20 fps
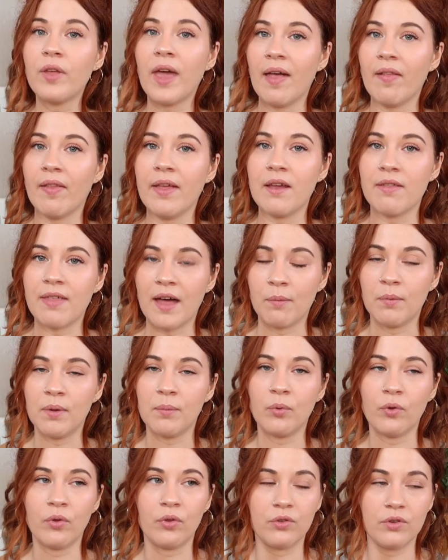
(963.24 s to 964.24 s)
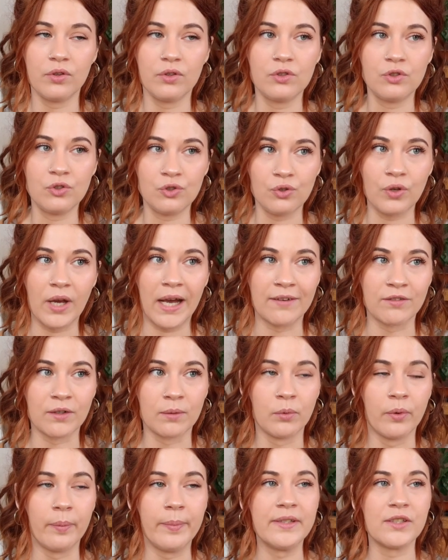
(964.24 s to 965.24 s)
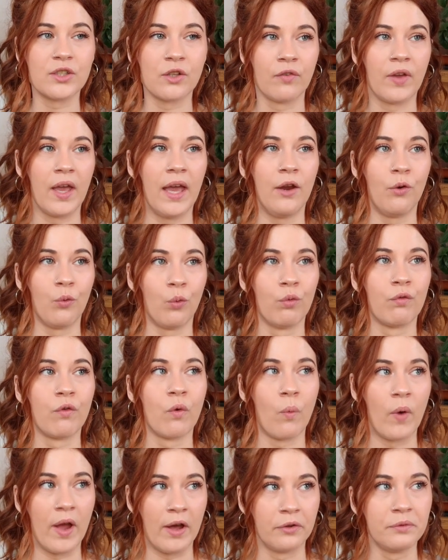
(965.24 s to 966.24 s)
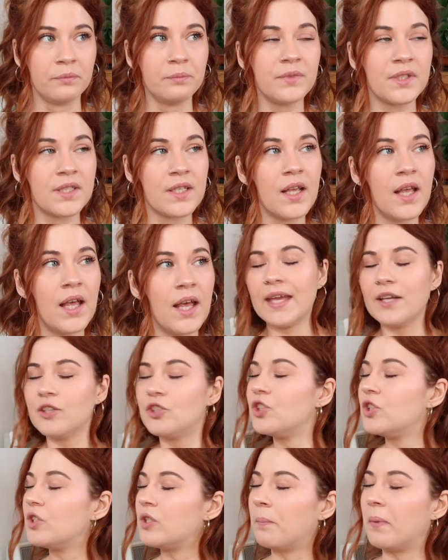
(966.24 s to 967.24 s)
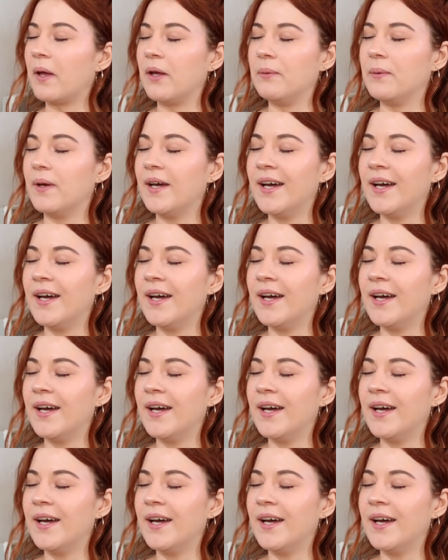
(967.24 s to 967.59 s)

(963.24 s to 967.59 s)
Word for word: get like that we both do have our moments of getting overwhelmed I think it's just about